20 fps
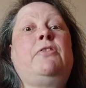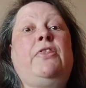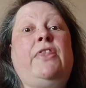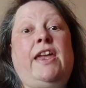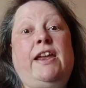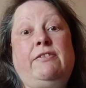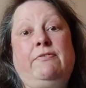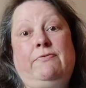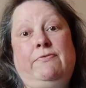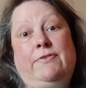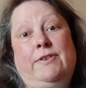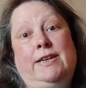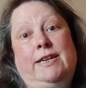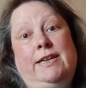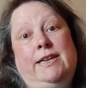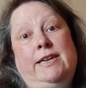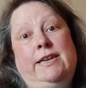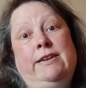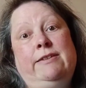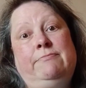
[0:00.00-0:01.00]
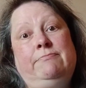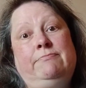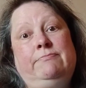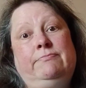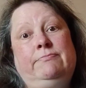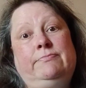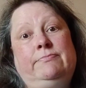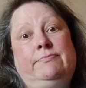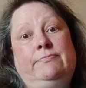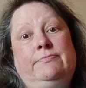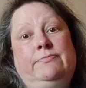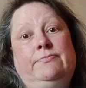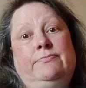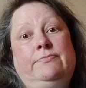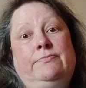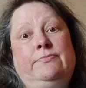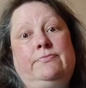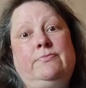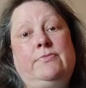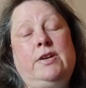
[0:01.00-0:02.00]
Thankfully,
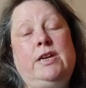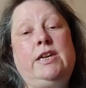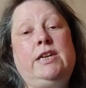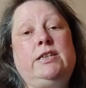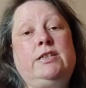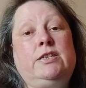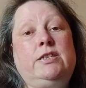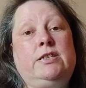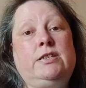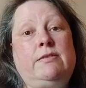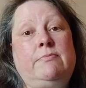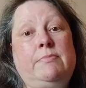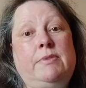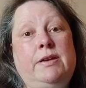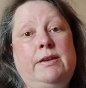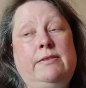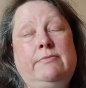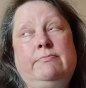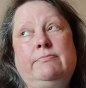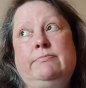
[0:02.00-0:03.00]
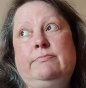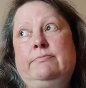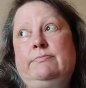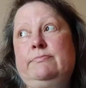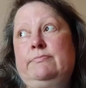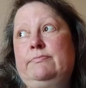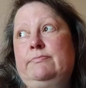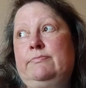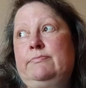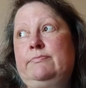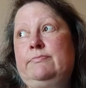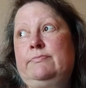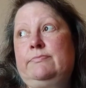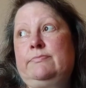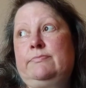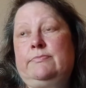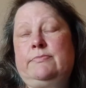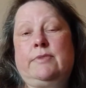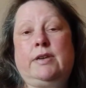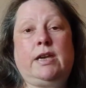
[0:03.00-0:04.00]
it's summer
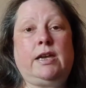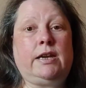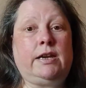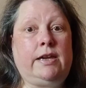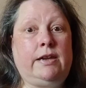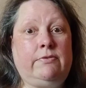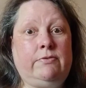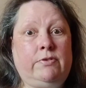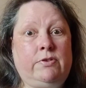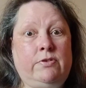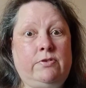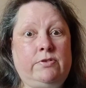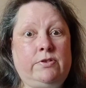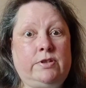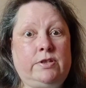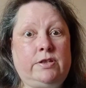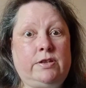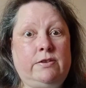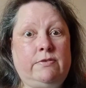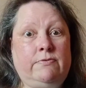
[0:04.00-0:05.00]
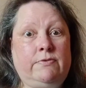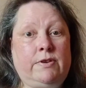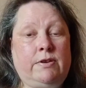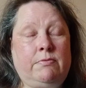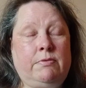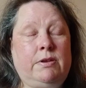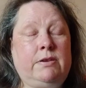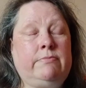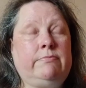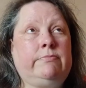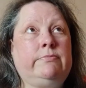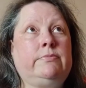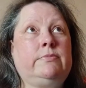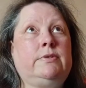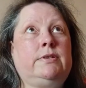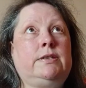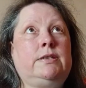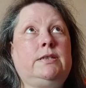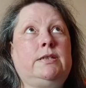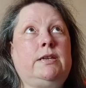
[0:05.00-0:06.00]
and I haven't got the stove going.
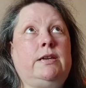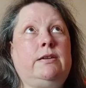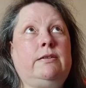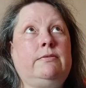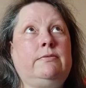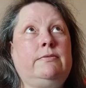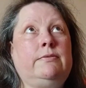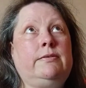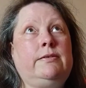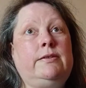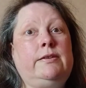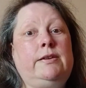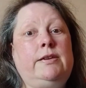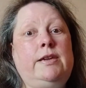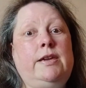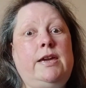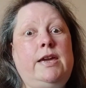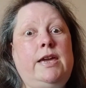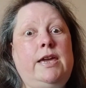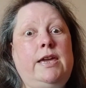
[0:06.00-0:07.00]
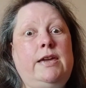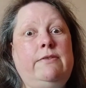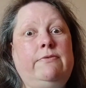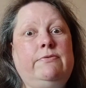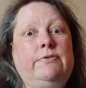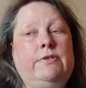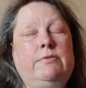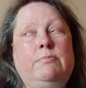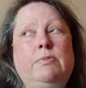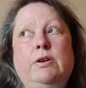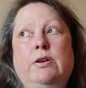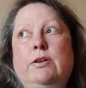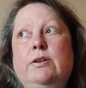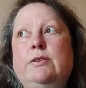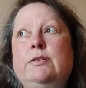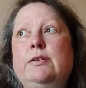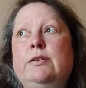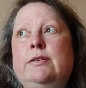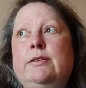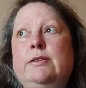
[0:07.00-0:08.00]
So, yay for the bird.